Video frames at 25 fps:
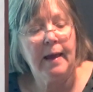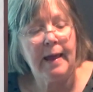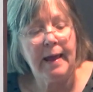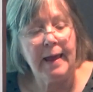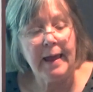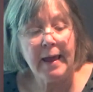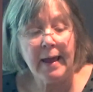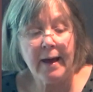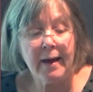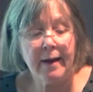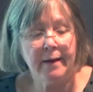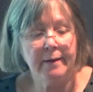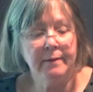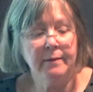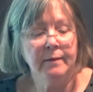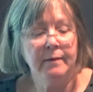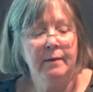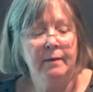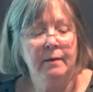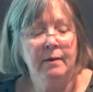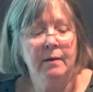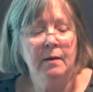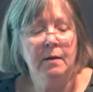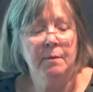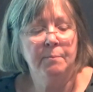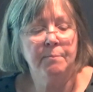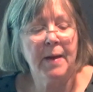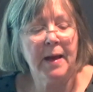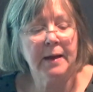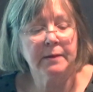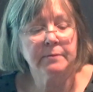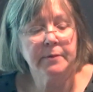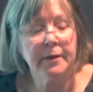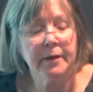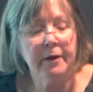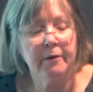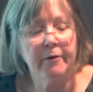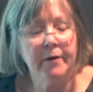And
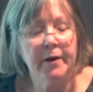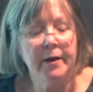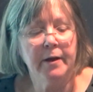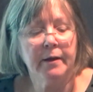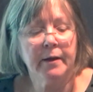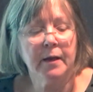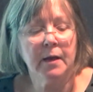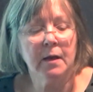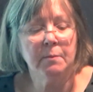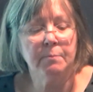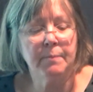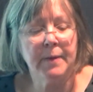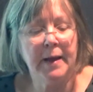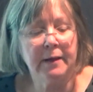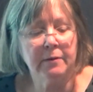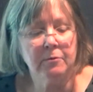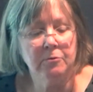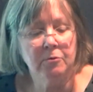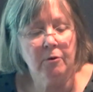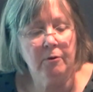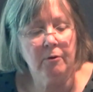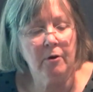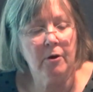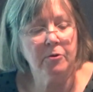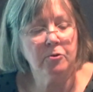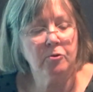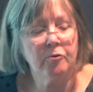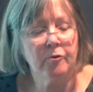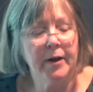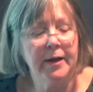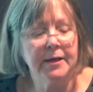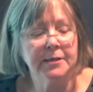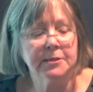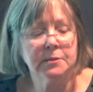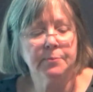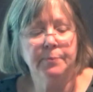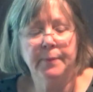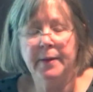bacteria can make
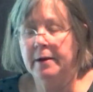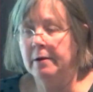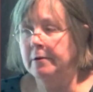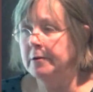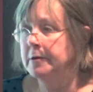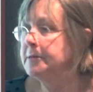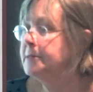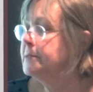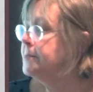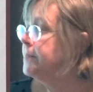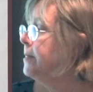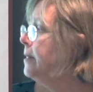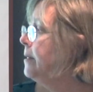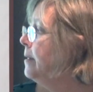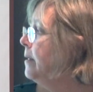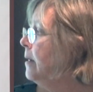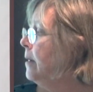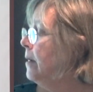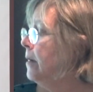neurotransmitters